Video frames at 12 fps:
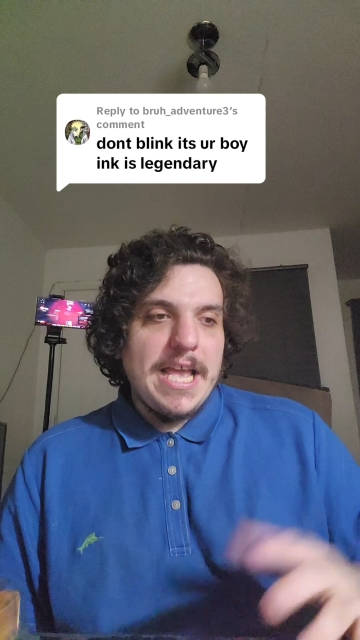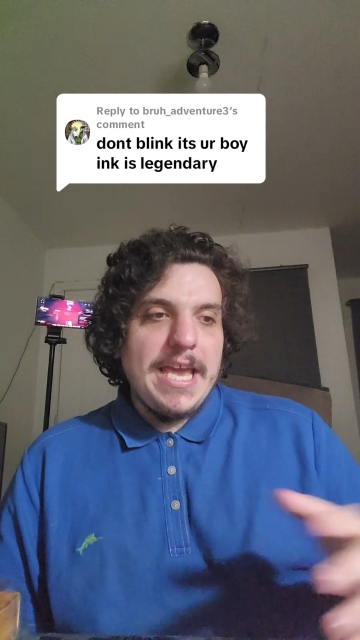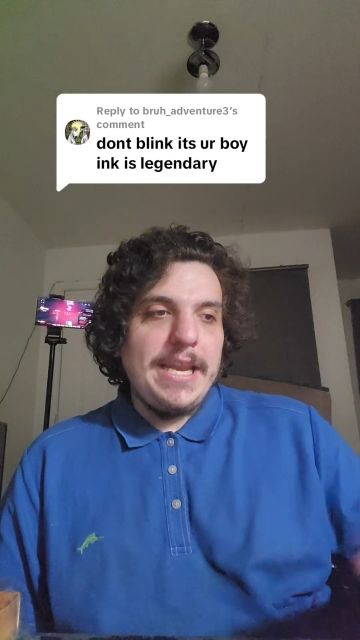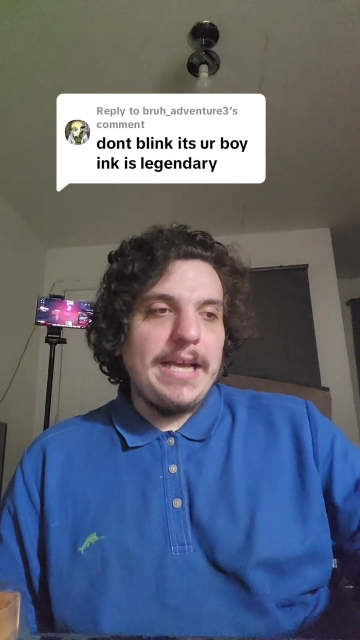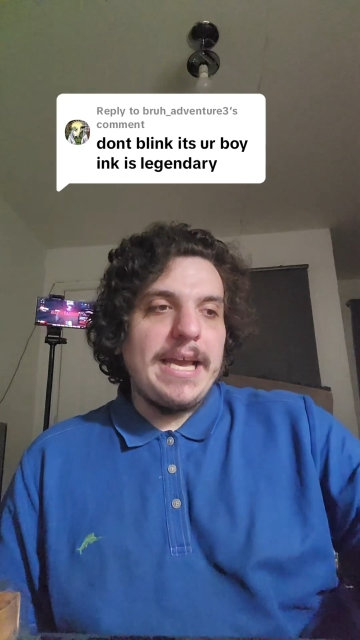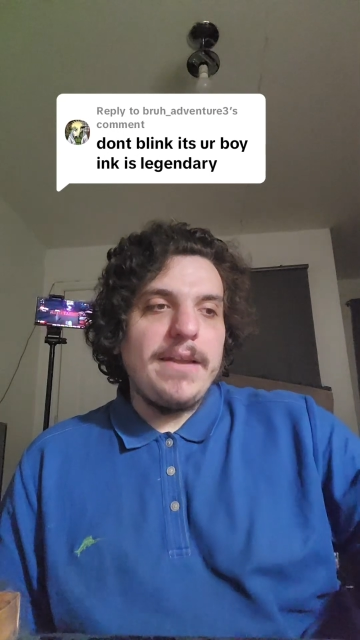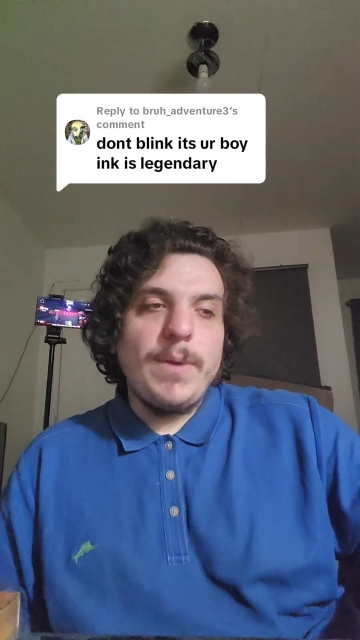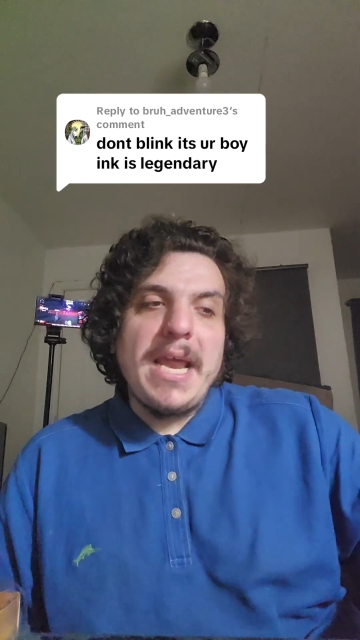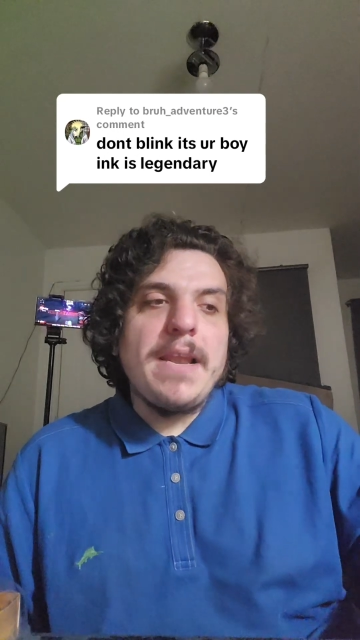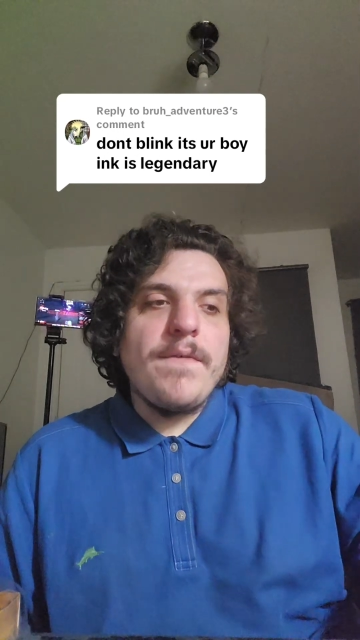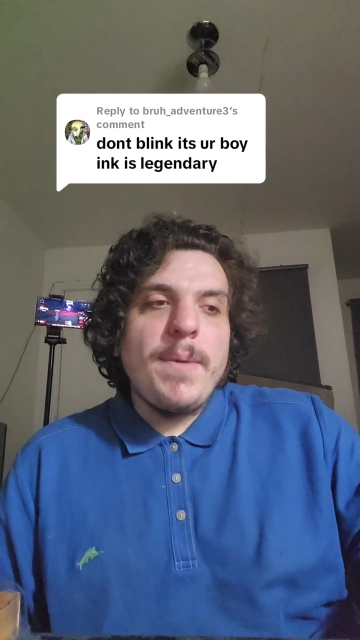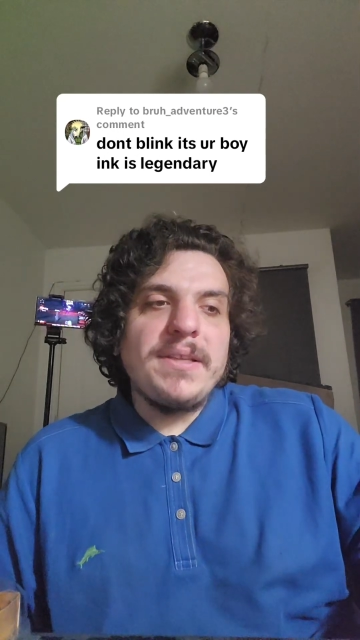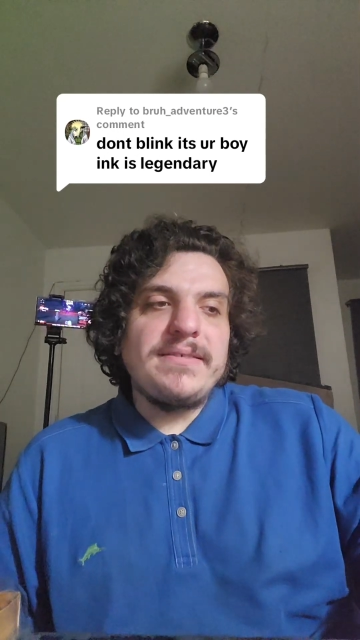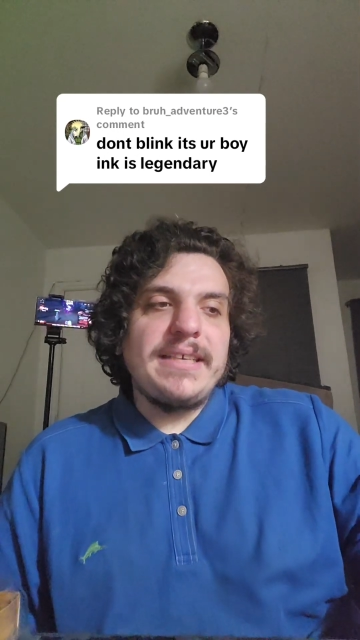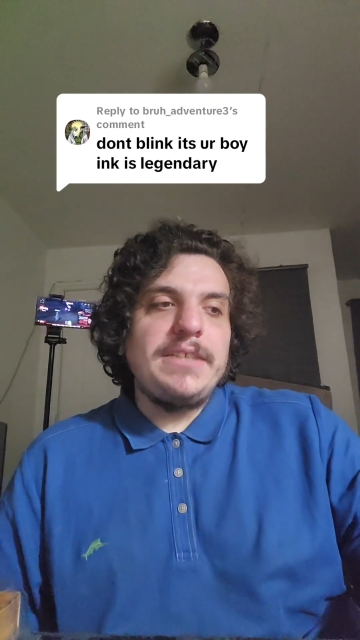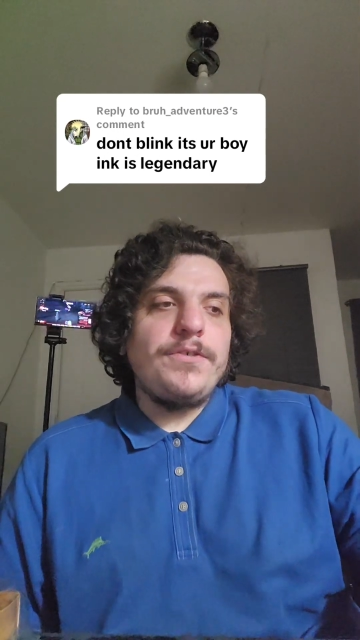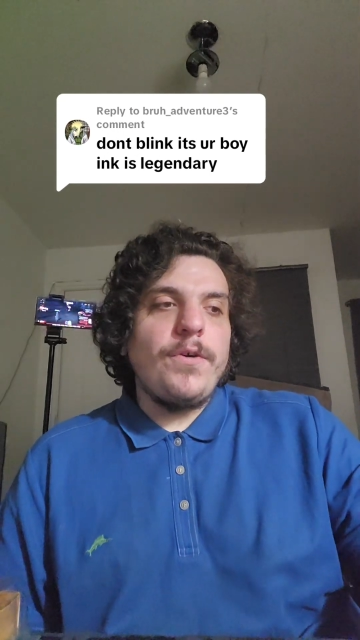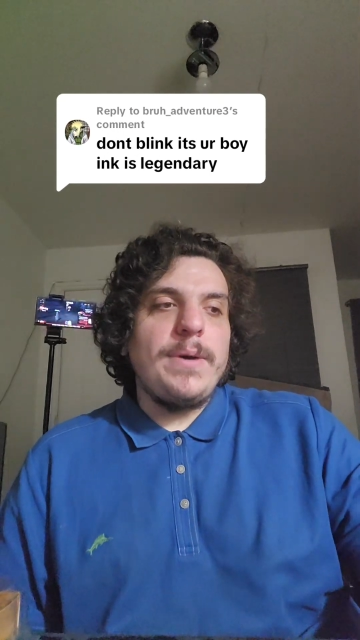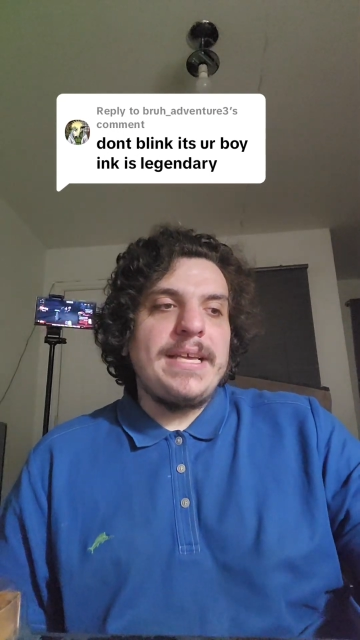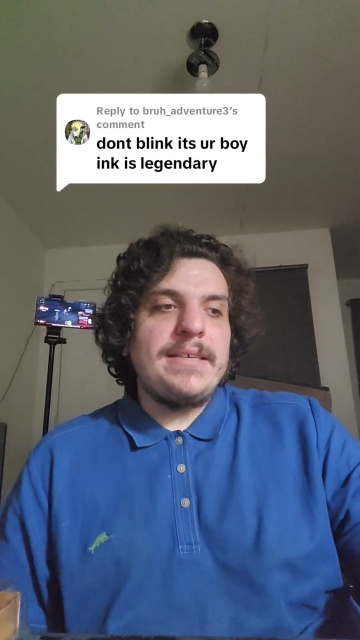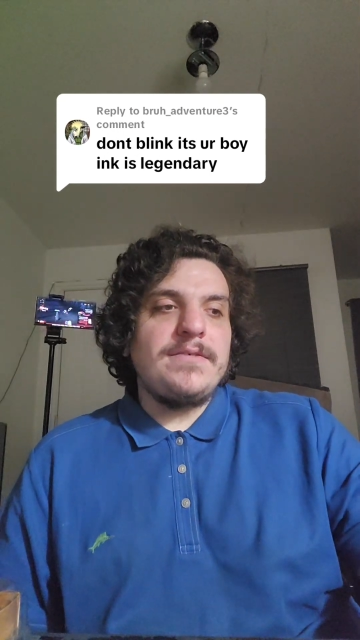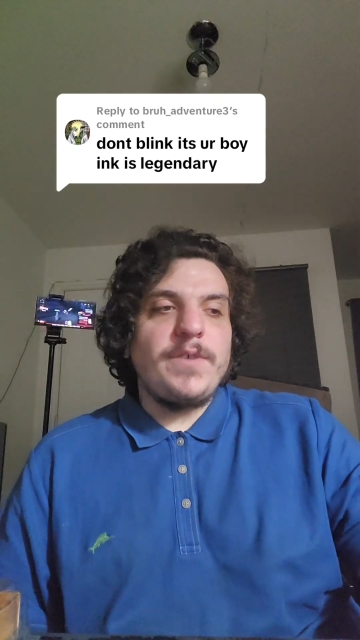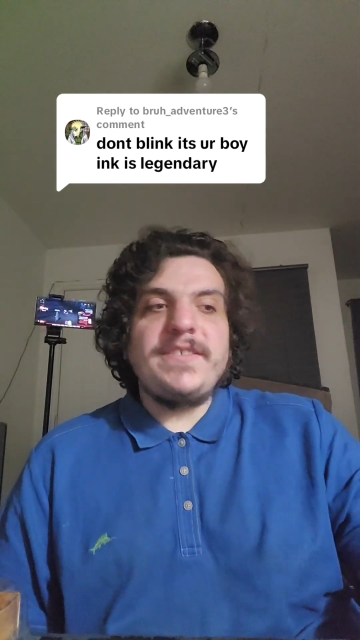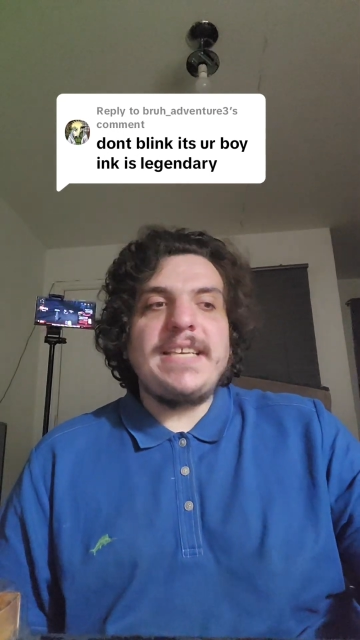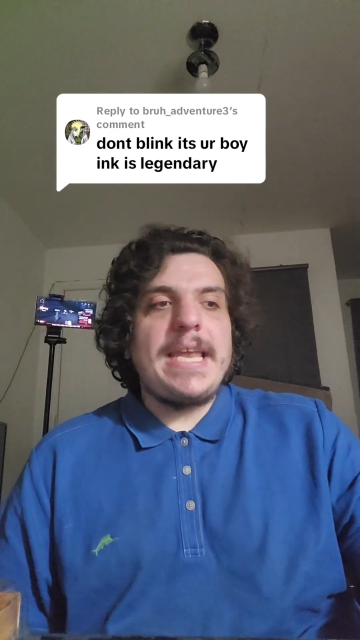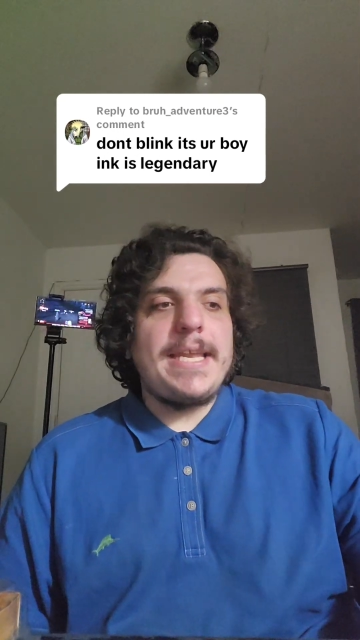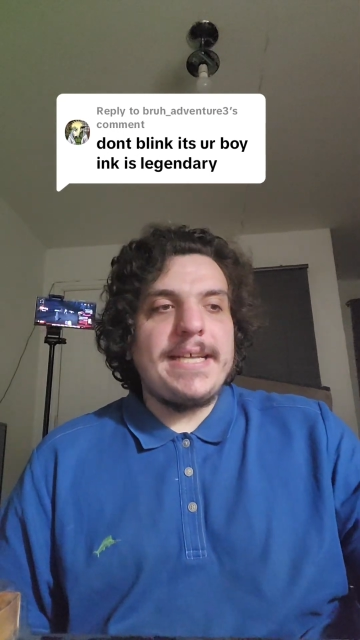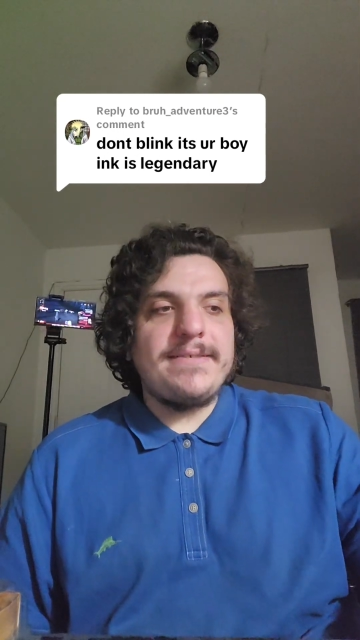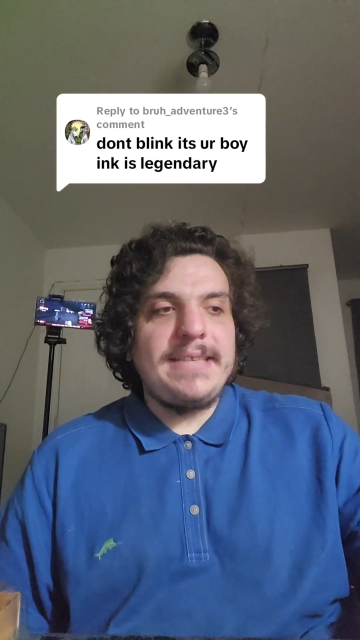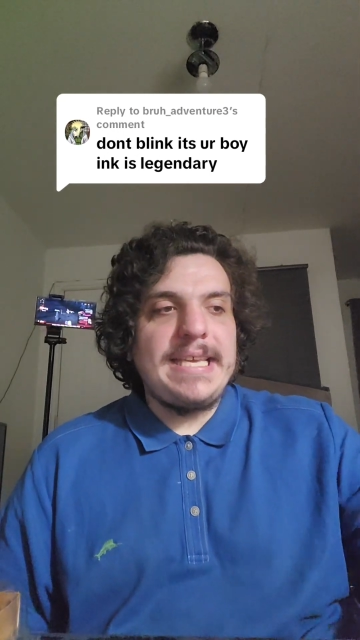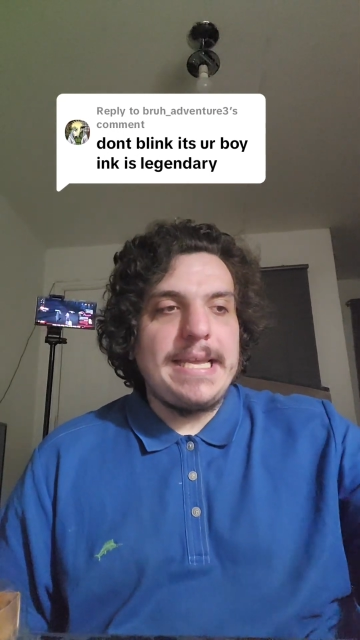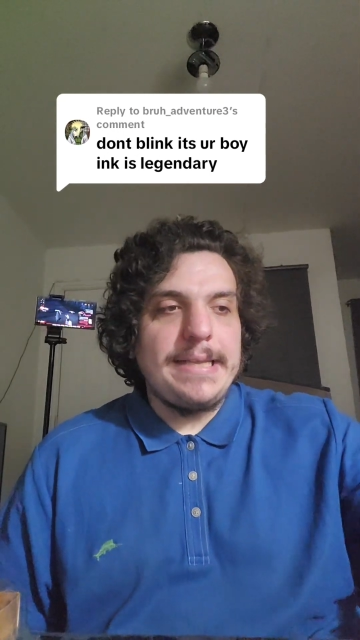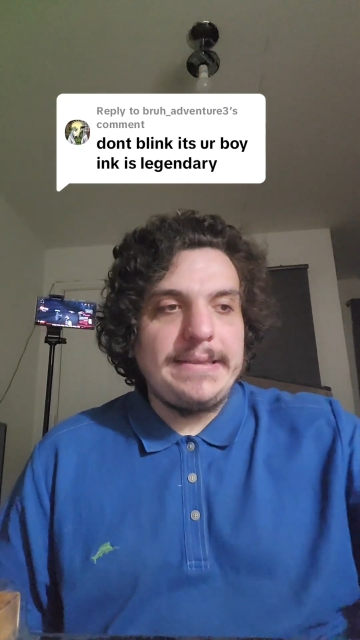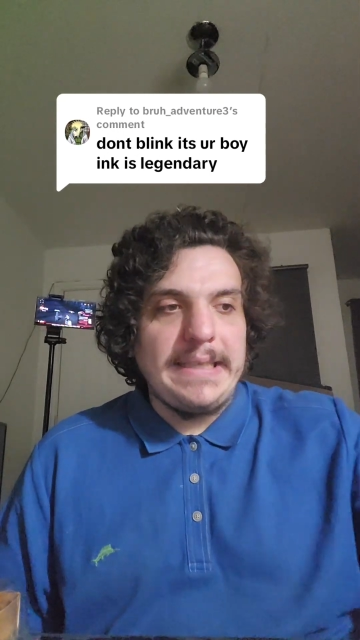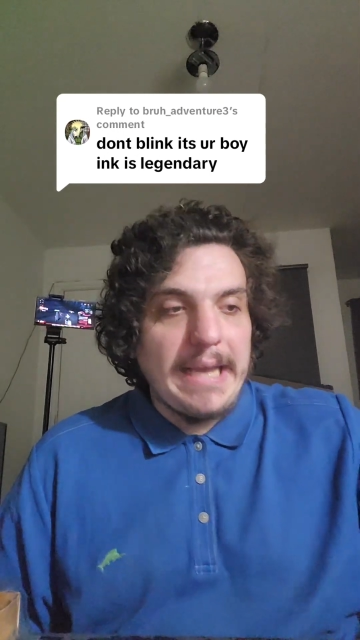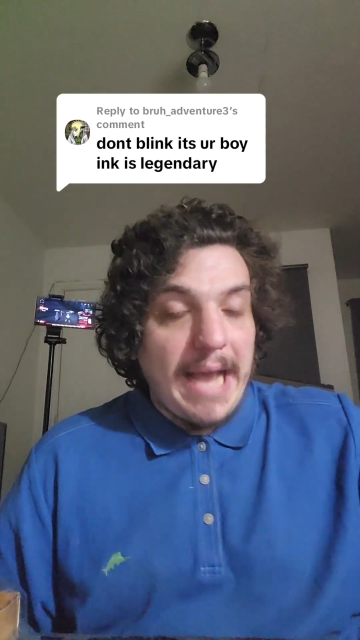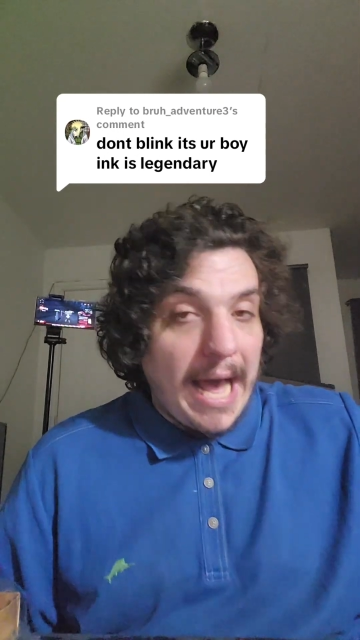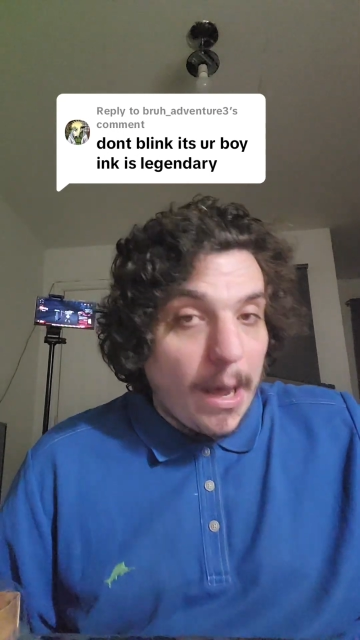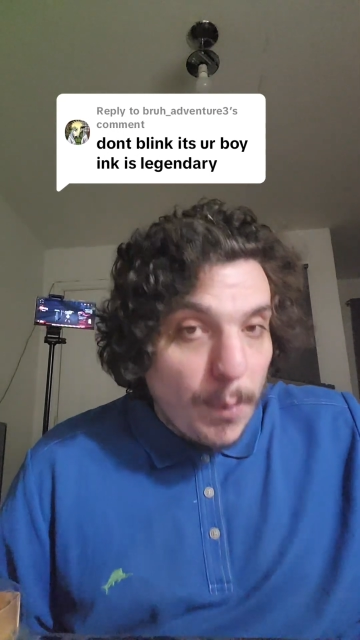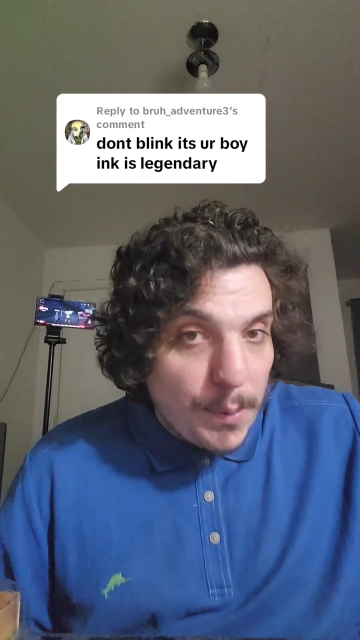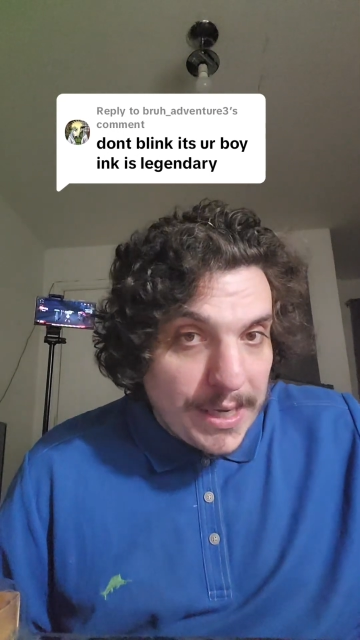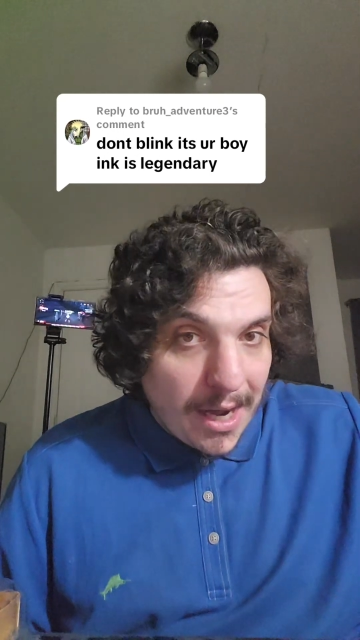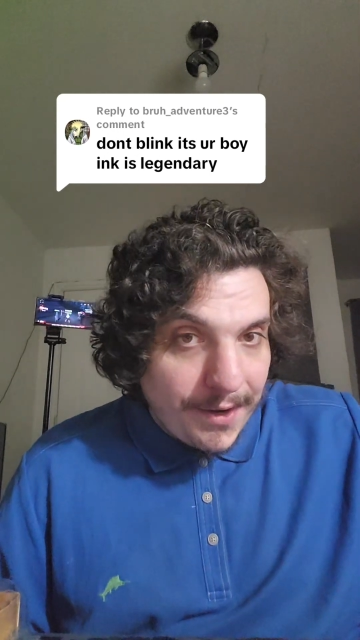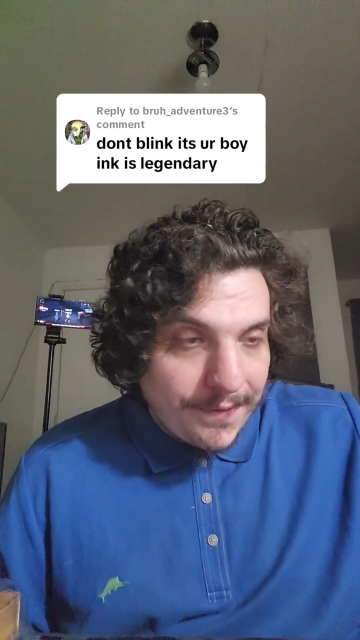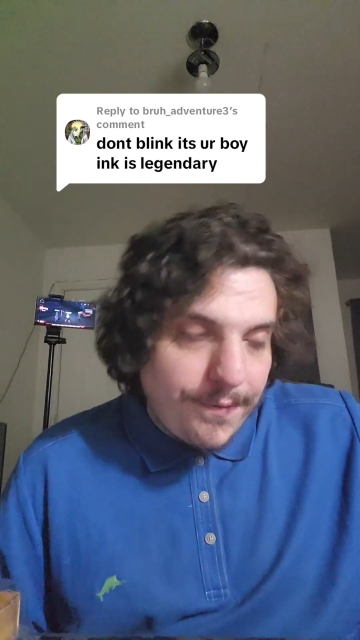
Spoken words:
And again, what I love about this intro is, once again, is the how we got